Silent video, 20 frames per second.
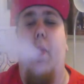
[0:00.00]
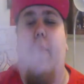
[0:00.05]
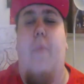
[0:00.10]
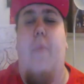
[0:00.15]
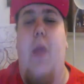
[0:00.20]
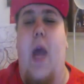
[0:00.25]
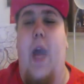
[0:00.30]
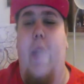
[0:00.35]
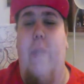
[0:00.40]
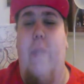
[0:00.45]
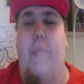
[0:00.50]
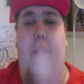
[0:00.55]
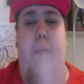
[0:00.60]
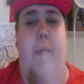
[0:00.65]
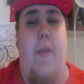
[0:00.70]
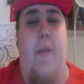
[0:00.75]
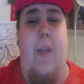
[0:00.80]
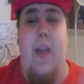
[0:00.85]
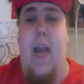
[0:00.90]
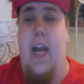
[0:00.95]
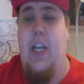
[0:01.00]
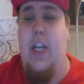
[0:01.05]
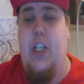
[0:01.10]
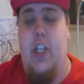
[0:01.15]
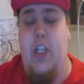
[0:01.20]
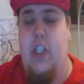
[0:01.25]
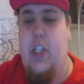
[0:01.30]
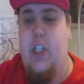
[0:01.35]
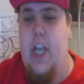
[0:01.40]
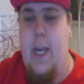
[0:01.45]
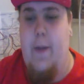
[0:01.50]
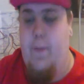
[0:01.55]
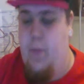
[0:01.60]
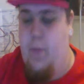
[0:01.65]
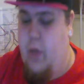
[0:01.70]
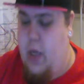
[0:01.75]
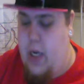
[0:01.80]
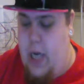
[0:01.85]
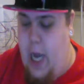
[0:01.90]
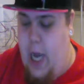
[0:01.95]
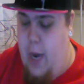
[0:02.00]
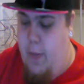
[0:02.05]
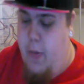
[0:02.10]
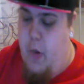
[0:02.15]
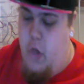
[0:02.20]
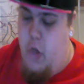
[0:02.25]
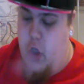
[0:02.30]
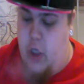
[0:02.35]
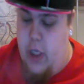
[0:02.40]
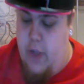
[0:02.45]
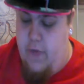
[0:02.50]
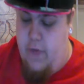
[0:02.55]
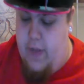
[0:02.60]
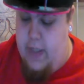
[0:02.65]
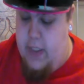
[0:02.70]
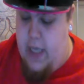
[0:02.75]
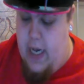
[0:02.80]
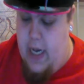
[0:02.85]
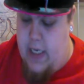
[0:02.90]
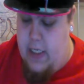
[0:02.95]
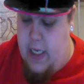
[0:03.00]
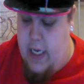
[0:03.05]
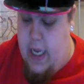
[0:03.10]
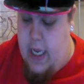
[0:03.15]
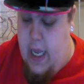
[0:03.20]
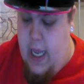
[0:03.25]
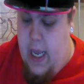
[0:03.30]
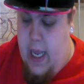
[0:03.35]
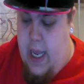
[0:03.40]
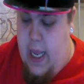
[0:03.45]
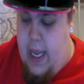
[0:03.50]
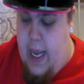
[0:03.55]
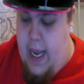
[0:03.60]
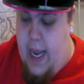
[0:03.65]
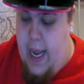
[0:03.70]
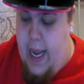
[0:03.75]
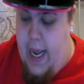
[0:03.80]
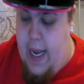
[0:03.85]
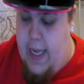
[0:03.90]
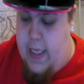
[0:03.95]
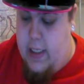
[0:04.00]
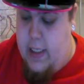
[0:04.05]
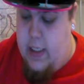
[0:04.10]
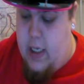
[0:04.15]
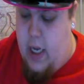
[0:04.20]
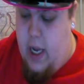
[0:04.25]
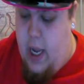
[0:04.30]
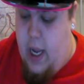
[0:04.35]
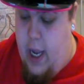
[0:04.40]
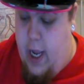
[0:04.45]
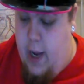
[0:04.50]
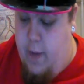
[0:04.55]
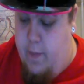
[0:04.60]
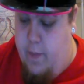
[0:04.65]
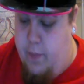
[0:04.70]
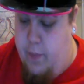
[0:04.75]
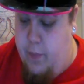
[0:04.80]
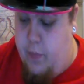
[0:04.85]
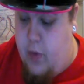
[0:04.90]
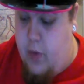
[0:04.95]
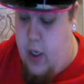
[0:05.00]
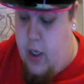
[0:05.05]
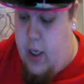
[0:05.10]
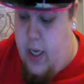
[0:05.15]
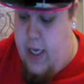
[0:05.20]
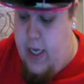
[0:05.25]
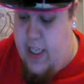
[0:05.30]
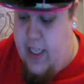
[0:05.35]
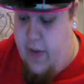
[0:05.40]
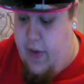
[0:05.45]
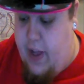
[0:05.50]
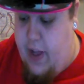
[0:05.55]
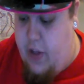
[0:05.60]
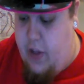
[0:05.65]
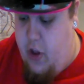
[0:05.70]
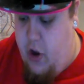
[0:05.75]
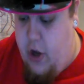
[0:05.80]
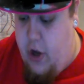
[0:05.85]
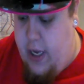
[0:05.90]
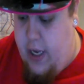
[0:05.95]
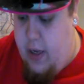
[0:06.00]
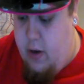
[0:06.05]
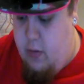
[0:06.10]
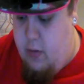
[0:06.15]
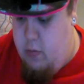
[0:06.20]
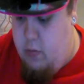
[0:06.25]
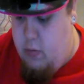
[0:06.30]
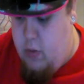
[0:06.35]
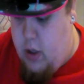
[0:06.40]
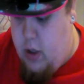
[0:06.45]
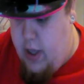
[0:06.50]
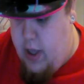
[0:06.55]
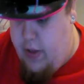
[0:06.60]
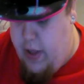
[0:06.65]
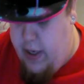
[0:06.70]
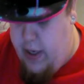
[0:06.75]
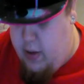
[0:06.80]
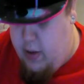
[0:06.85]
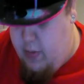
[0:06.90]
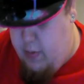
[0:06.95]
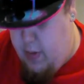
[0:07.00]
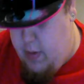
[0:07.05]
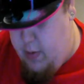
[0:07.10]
And as you can see, cloud production is fantastic. It is a 70-30, I think.